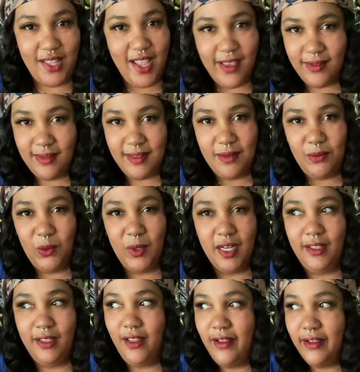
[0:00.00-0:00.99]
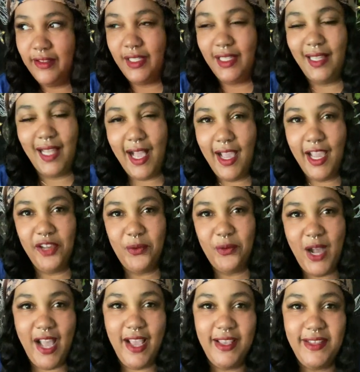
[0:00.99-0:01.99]
that somewhere along the line.
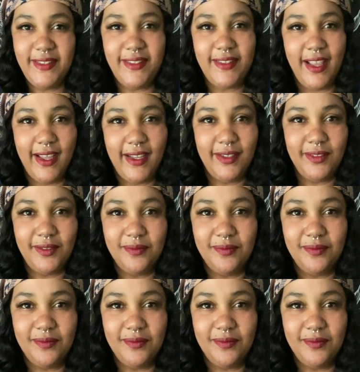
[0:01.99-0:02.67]
Why is that?